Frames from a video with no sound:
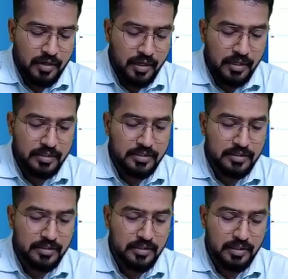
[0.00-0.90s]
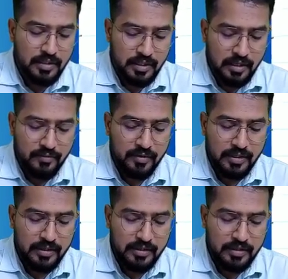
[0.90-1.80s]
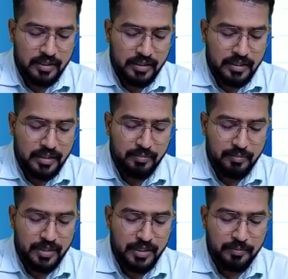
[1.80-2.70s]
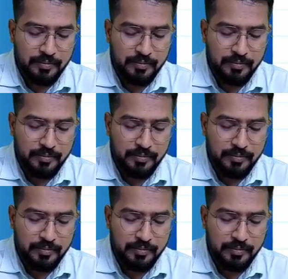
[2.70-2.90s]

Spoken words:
at 11:30 p.m.